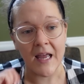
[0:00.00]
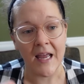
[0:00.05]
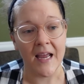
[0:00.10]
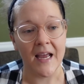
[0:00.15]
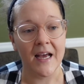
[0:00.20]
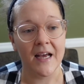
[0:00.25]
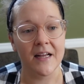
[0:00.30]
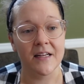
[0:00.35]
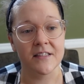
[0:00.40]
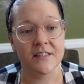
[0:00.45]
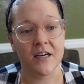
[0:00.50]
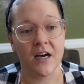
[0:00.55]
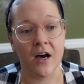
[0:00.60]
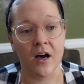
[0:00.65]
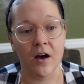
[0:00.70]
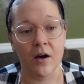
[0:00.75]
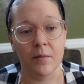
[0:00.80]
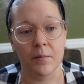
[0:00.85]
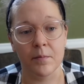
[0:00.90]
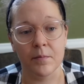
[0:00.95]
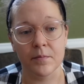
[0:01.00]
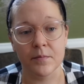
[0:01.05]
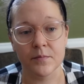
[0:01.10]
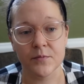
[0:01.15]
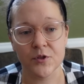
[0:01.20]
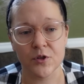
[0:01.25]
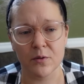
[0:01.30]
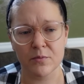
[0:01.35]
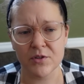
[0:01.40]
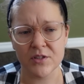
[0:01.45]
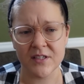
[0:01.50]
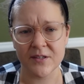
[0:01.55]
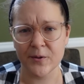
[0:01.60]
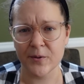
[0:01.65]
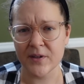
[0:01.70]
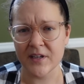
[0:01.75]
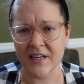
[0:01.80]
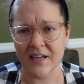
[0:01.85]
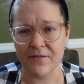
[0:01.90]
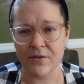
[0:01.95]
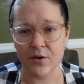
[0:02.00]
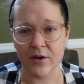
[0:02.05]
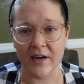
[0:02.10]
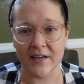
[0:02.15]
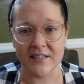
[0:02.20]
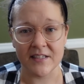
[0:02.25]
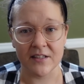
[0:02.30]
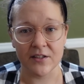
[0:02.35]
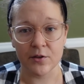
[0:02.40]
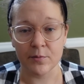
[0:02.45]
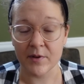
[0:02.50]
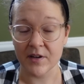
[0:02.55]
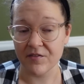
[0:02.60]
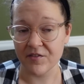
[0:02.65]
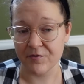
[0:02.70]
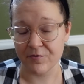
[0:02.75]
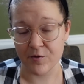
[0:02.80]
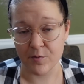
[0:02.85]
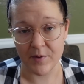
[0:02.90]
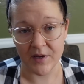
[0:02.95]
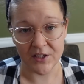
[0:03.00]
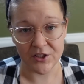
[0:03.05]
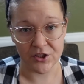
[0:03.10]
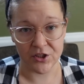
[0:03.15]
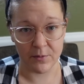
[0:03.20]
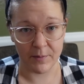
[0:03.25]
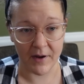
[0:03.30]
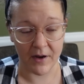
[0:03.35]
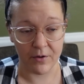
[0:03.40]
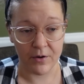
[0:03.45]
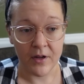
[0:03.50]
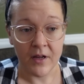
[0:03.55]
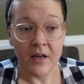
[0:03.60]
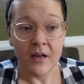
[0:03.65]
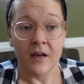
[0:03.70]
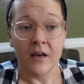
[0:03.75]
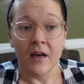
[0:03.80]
And so I'm just going to give you guys a little bit of information about